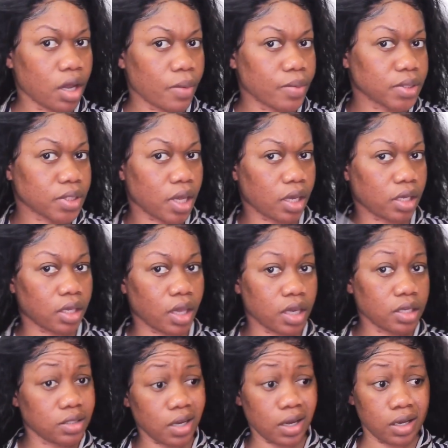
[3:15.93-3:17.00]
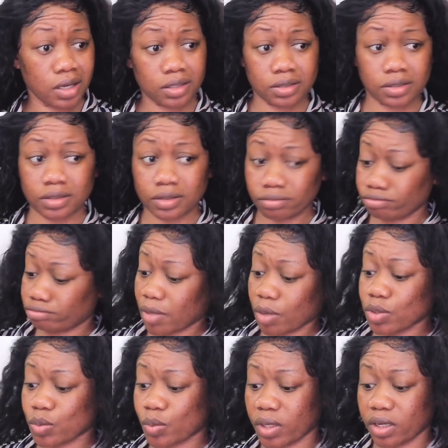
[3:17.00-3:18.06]
I was like, yeah, it does. That
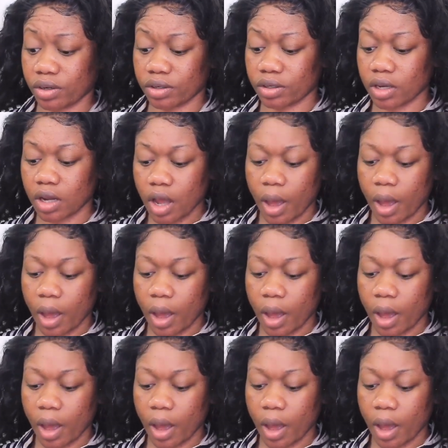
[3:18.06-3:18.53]
was weird.